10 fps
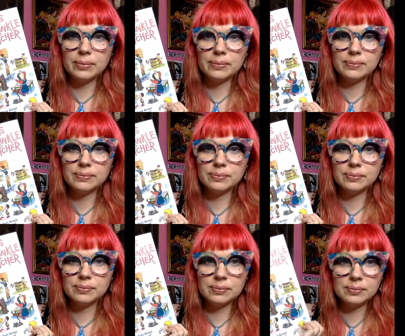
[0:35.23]

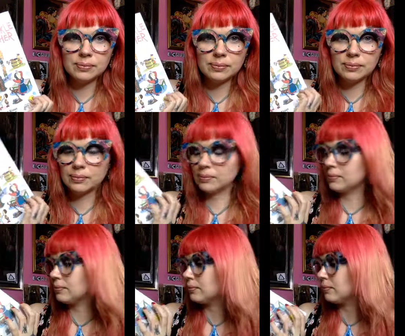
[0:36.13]

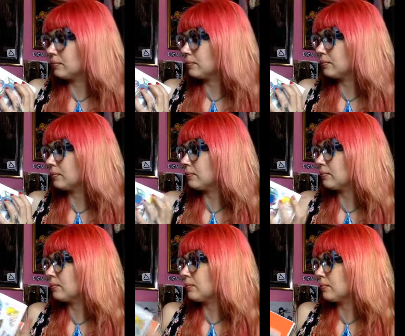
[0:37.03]

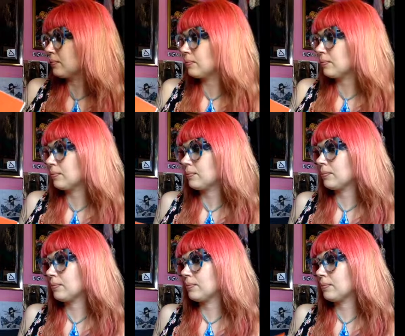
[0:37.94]

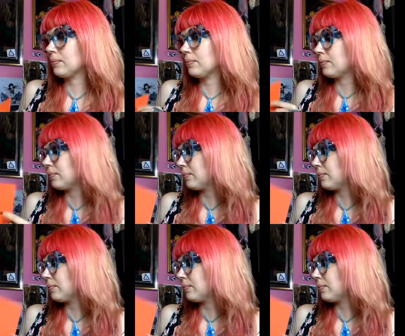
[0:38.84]
Nobody speaks.